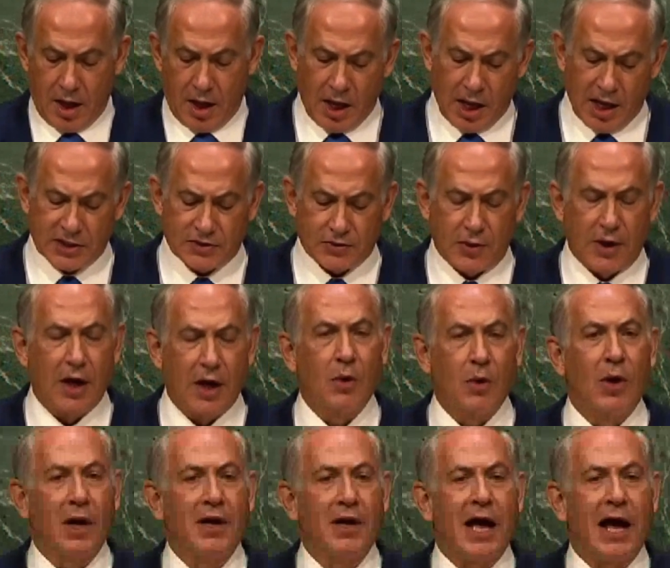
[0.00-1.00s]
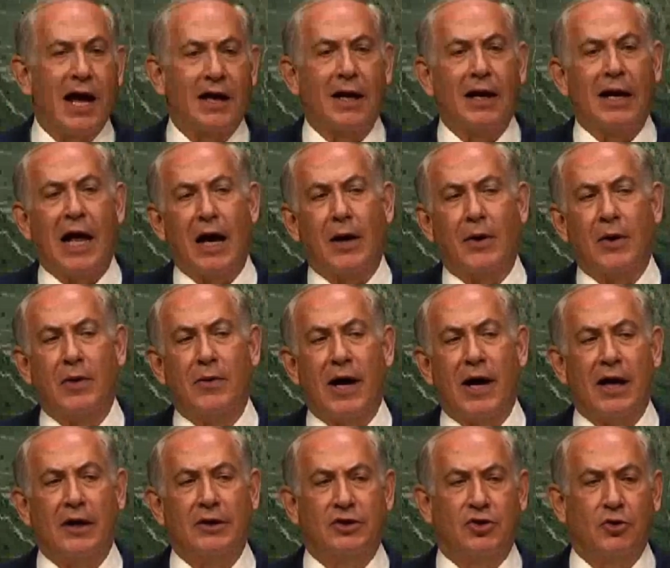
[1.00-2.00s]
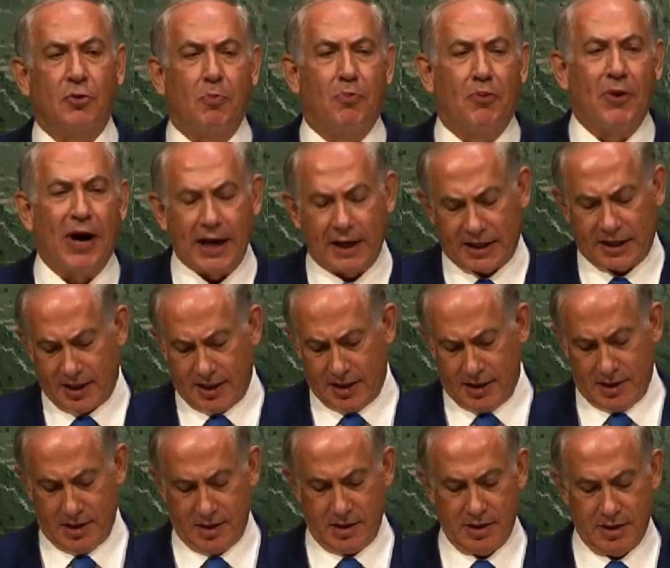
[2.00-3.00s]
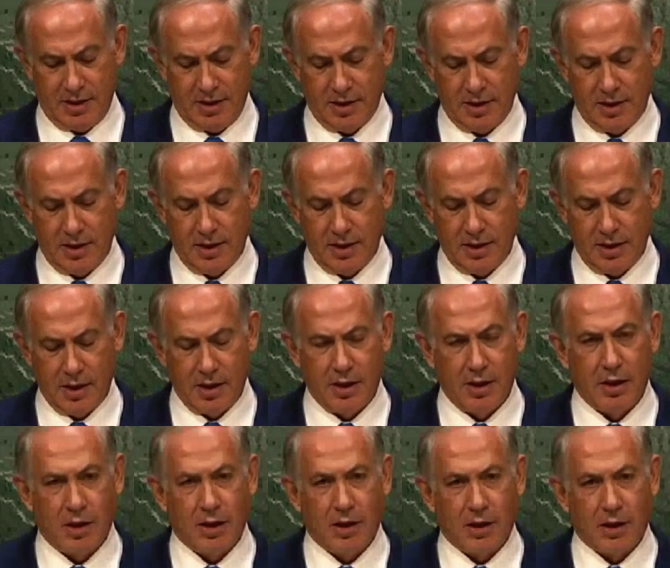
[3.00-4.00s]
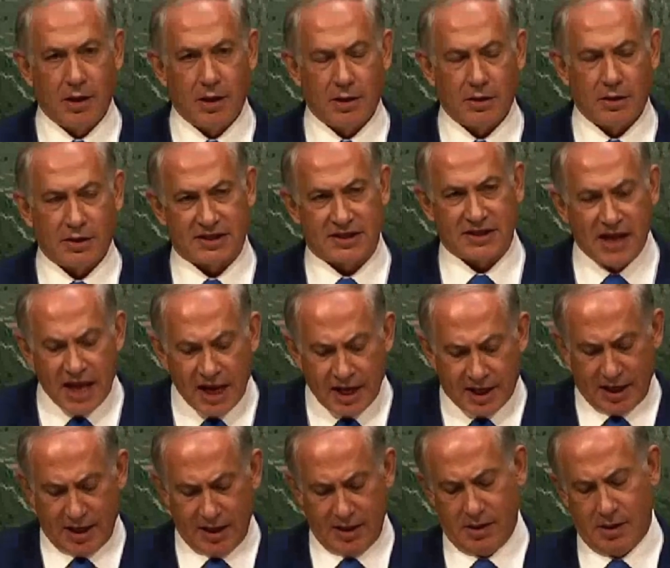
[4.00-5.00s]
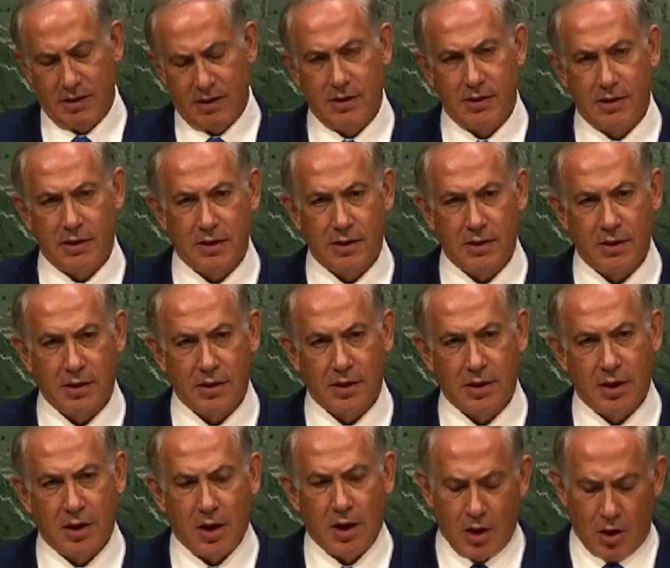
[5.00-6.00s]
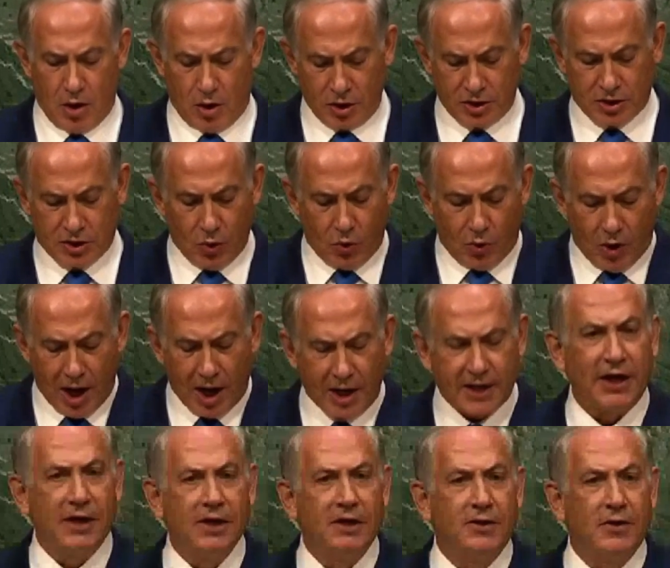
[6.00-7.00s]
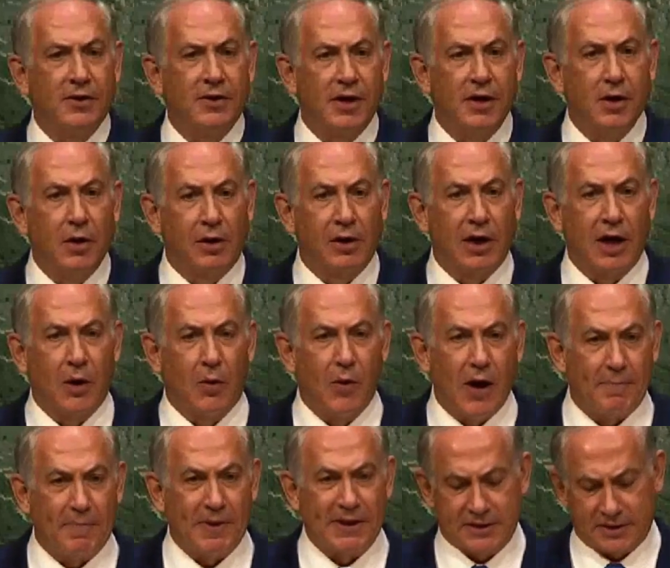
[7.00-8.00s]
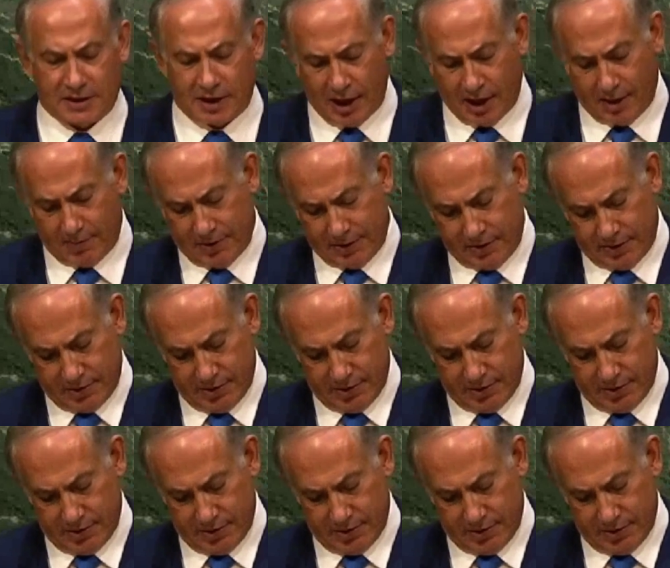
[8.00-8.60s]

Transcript: Israel will not allow Iran to break in, to sneak in, or to walk into the nuclear weapons club.